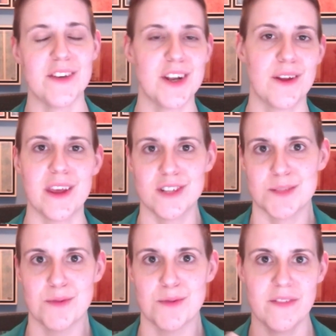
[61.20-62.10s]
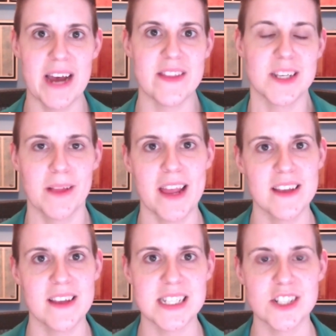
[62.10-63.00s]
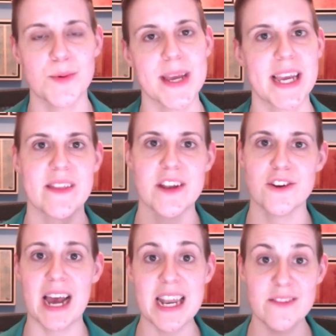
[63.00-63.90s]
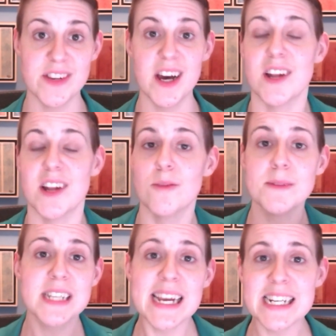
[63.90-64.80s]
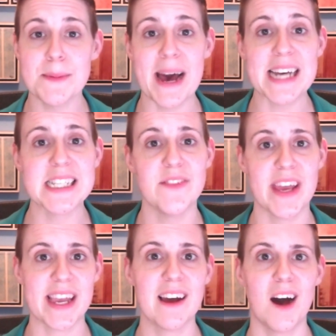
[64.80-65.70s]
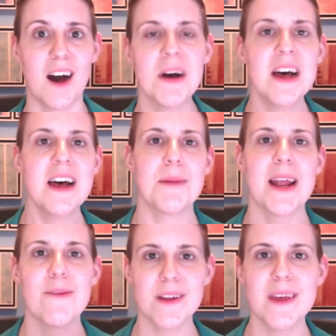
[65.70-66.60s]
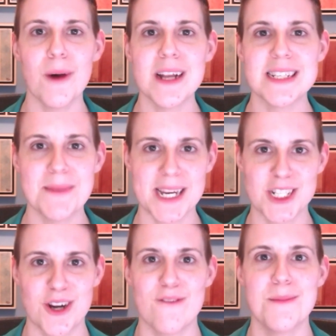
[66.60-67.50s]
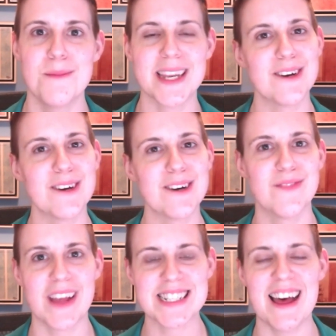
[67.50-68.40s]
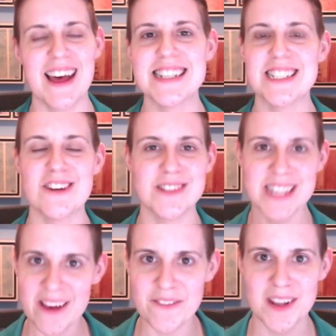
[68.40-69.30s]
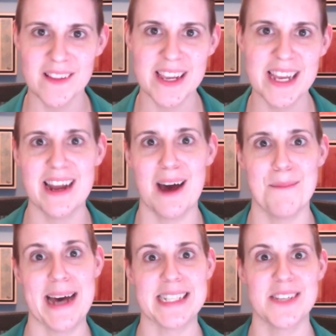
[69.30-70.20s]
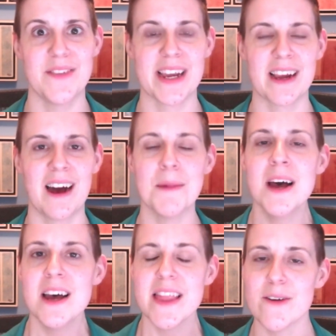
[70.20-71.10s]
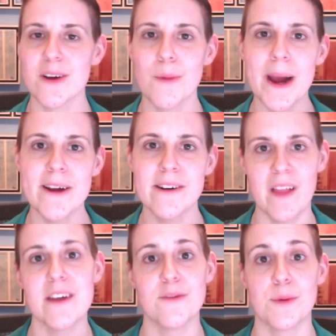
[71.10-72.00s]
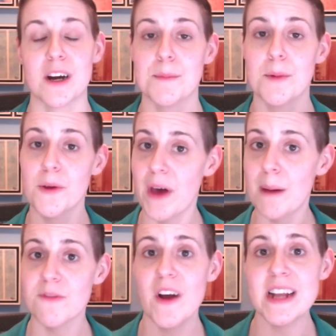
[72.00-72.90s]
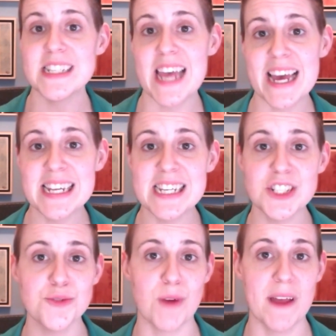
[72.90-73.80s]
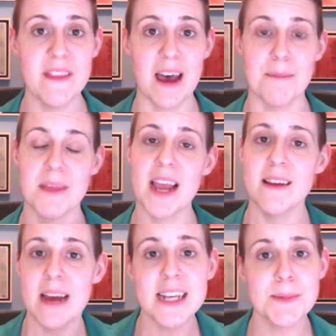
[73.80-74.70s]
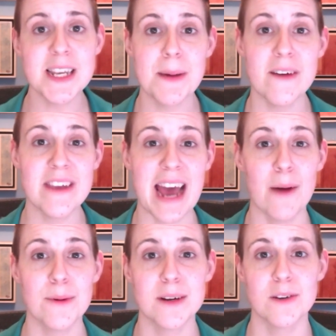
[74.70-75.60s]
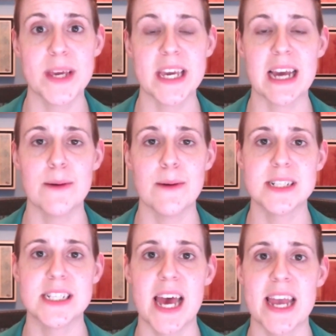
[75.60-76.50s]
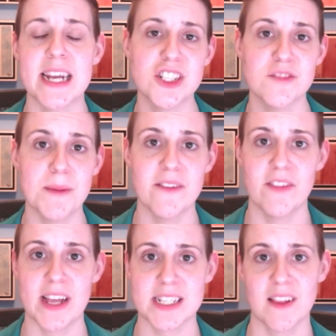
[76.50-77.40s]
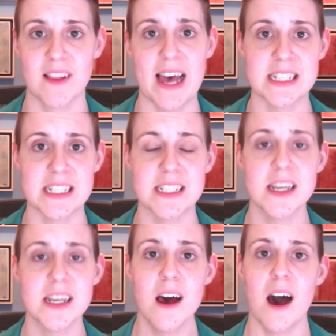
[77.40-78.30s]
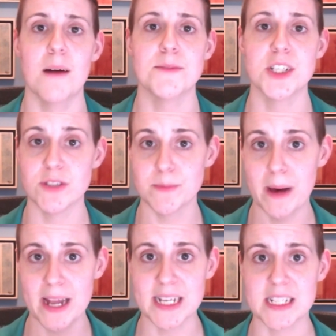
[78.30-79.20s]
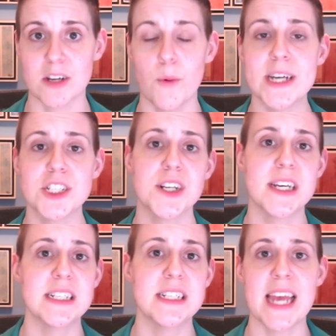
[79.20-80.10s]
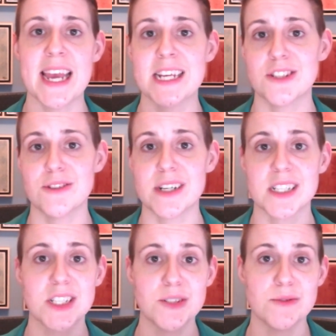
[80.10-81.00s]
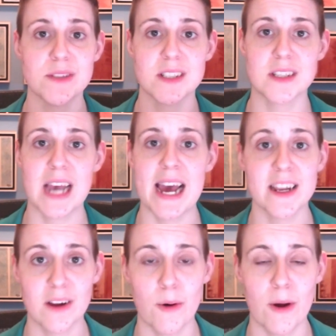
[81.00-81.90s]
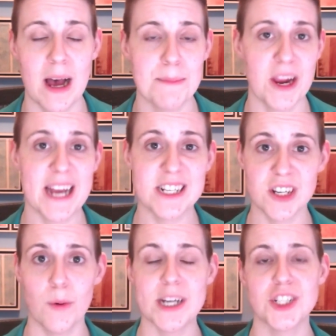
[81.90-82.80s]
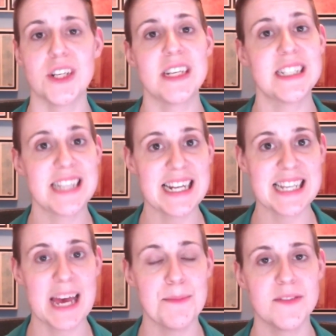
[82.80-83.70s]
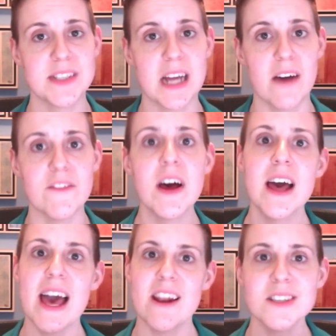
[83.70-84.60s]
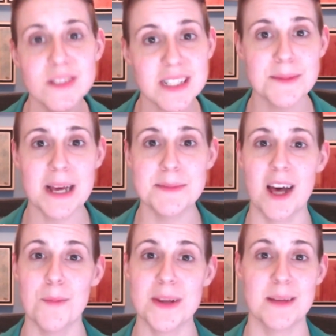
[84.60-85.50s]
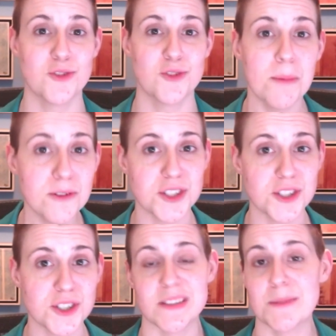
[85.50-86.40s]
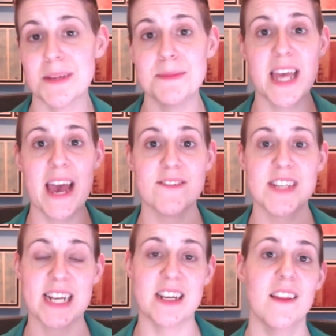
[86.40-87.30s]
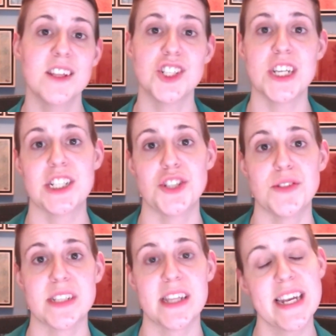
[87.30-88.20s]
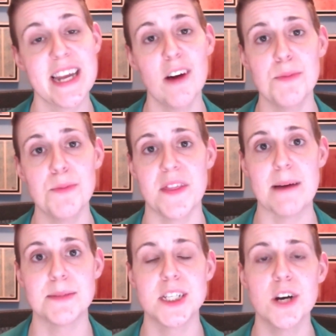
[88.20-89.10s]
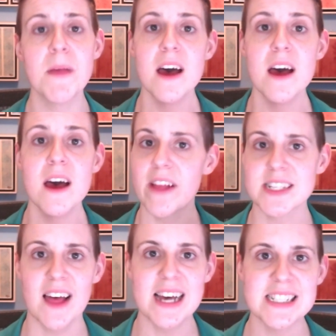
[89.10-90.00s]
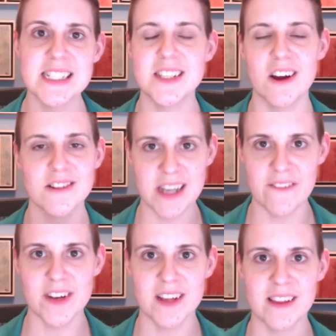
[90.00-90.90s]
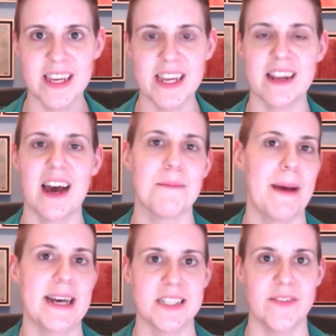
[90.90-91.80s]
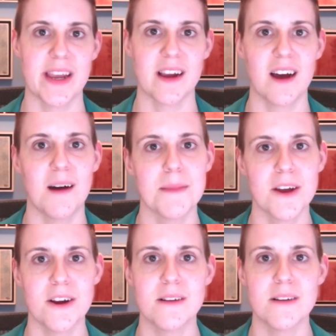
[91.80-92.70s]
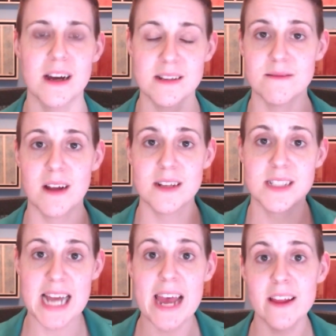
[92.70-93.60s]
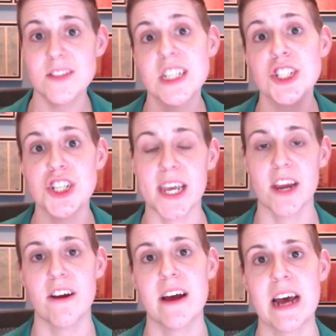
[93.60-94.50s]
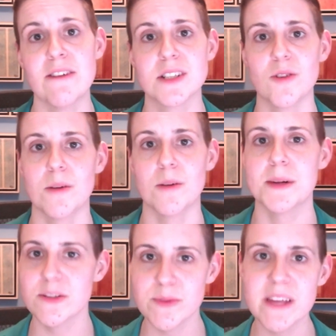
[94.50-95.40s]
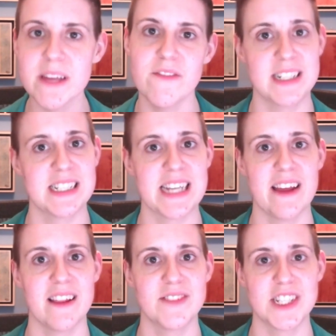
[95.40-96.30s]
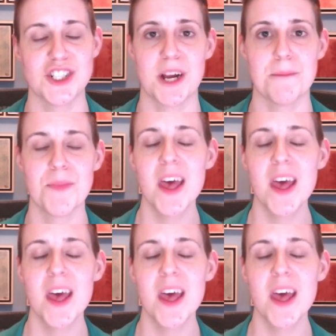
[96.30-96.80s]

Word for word: you know, that you'll just provide these playlists each week and then you're kind of done, almost like it's passive income. But I really want to make sure everybody knows flex classes are definitely not passive income. They require a lot of work, both upfront and as you run them. I spend about an hour a week, I would say, in each of my flex classes, just responding to questions, answering students' guided comprehension questions, that type of stuff, and also sometimes helping them troubleshoot. Sometimes they have technology issues and they need help with that. So flex classes are definitely not passive income. They're a style of teaching here on Outschool, but it's a really fun style of teaching.